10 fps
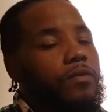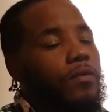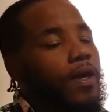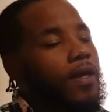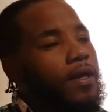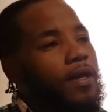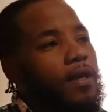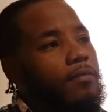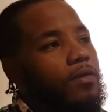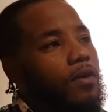Right, and
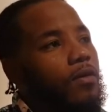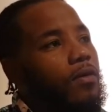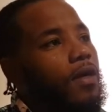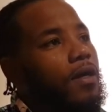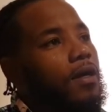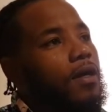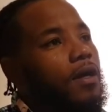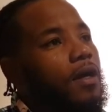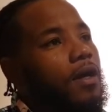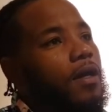
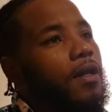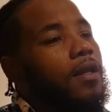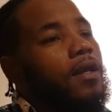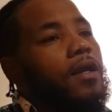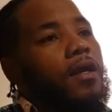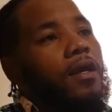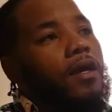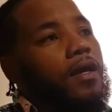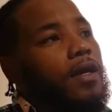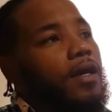and
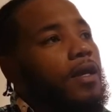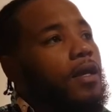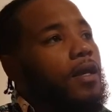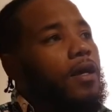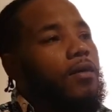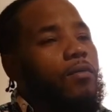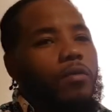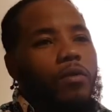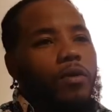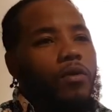again,
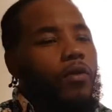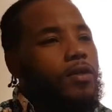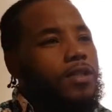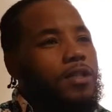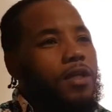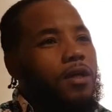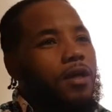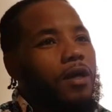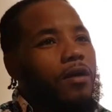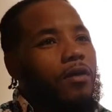Linares is
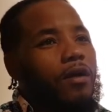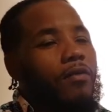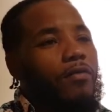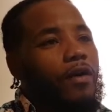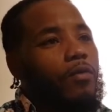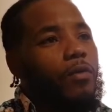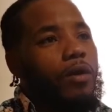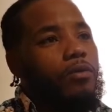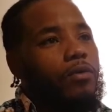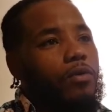a very
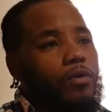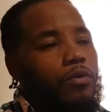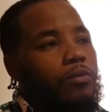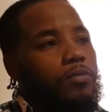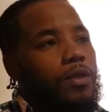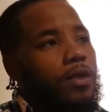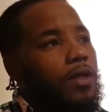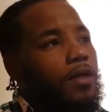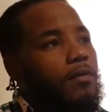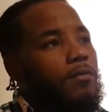well-groomed
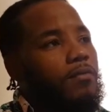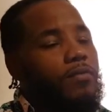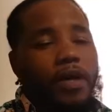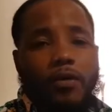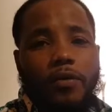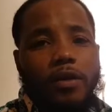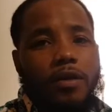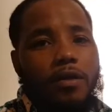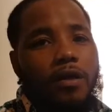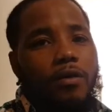veteran,
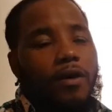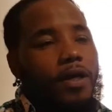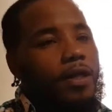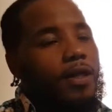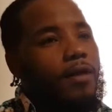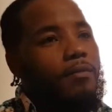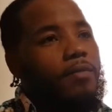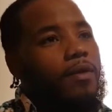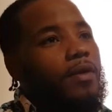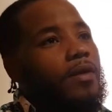and
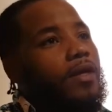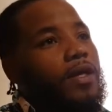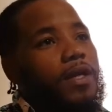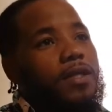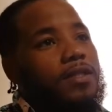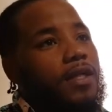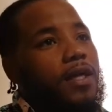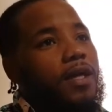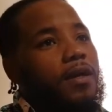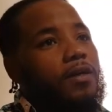he's
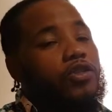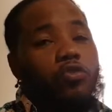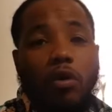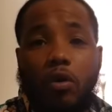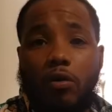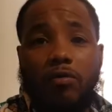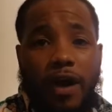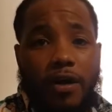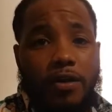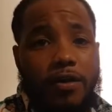a strong
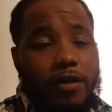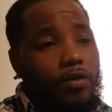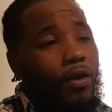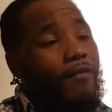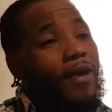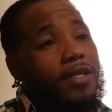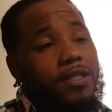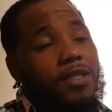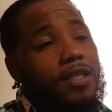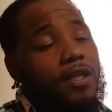fighter. I've
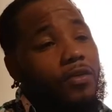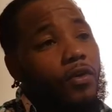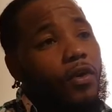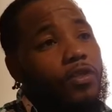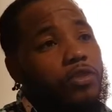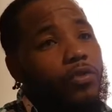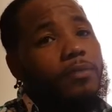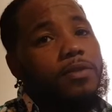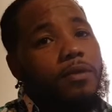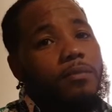actually seen Linares
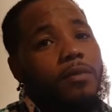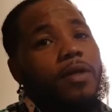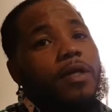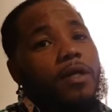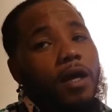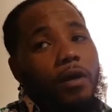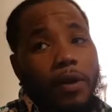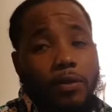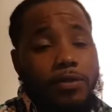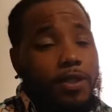drop some
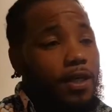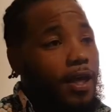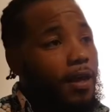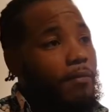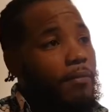when I was in camp